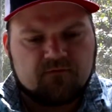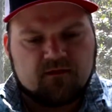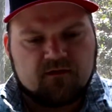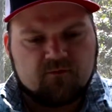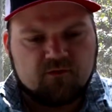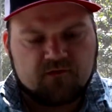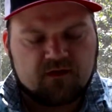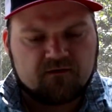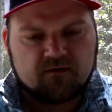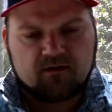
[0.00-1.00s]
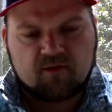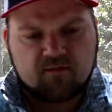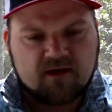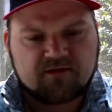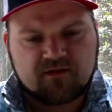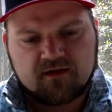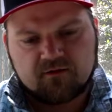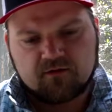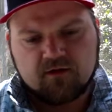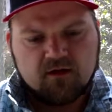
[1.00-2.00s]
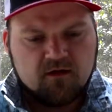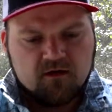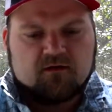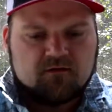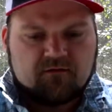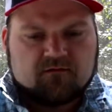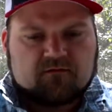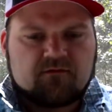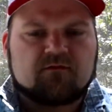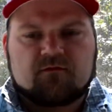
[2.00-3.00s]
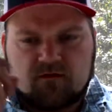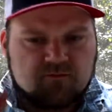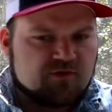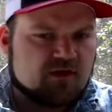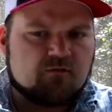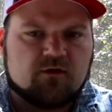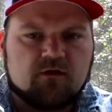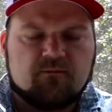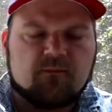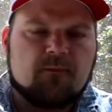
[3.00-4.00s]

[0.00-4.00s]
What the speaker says: get the booze ahead of time. I batch it out, stir it up, shake one up.